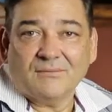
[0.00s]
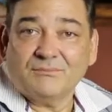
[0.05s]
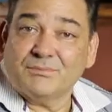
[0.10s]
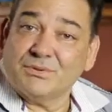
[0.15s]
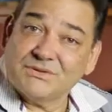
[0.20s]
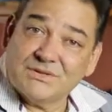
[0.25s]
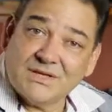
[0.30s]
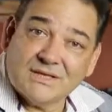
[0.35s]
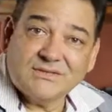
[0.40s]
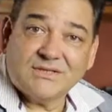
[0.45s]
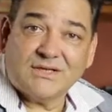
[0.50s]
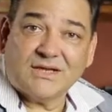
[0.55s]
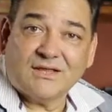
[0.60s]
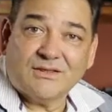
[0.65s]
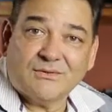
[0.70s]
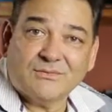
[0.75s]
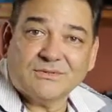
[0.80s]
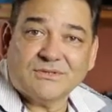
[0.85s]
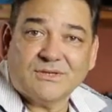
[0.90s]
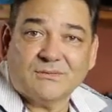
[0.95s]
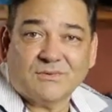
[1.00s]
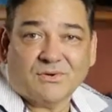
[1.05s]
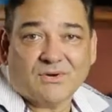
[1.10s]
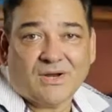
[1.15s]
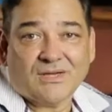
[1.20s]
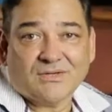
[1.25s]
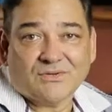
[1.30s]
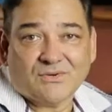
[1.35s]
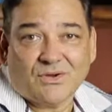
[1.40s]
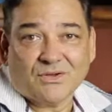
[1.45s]
Put that together with some
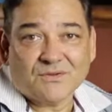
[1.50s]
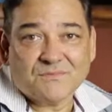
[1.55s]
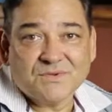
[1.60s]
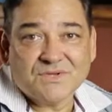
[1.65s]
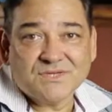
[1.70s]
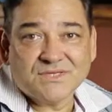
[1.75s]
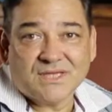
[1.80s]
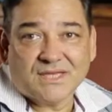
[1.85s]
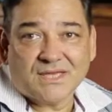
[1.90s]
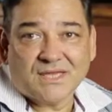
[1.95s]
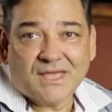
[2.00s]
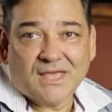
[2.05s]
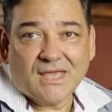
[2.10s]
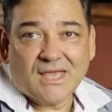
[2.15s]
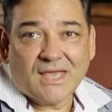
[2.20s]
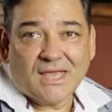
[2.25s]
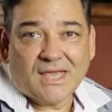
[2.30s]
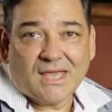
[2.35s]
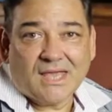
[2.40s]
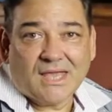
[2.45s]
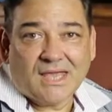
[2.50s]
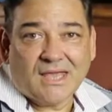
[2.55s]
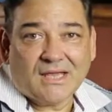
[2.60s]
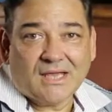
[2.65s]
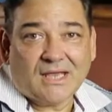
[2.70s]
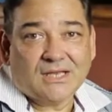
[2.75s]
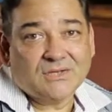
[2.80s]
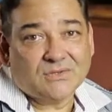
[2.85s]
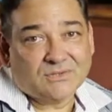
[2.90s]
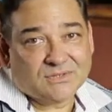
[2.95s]
great rock music
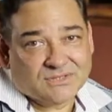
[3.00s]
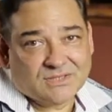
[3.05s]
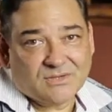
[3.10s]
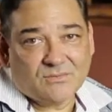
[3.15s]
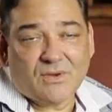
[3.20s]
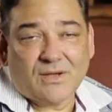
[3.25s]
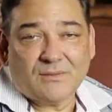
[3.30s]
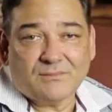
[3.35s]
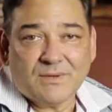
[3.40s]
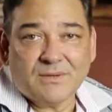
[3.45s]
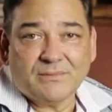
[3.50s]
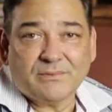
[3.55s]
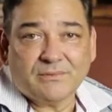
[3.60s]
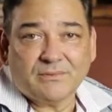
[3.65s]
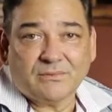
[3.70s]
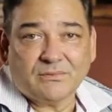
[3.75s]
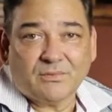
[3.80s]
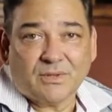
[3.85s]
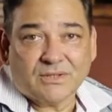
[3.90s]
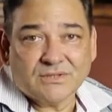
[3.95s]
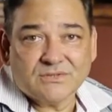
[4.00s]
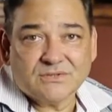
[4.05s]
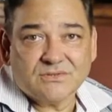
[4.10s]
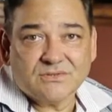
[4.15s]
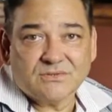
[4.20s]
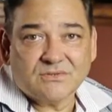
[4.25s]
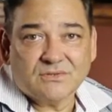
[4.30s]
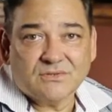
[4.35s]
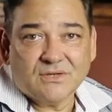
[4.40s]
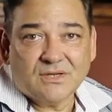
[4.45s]
and you'll see why people will want
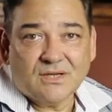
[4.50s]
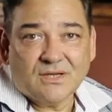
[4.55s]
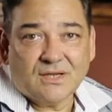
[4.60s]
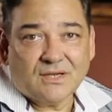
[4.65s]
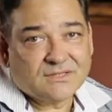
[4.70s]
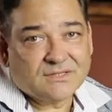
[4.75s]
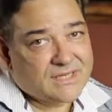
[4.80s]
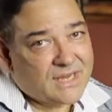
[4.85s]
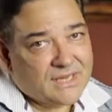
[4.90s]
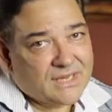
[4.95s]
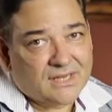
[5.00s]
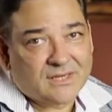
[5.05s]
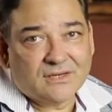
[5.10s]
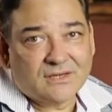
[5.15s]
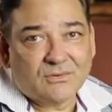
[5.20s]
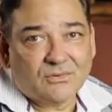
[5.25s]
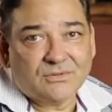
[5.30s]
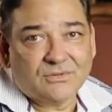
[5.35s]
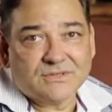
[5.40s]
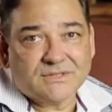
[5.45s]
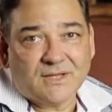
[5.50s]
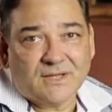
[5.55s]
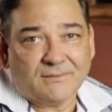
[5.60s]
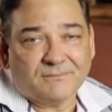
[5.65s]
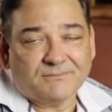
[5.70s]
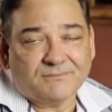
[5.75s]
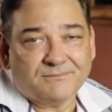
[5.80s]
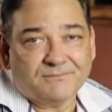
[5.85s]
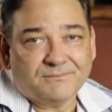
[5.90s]
to take it in all the time.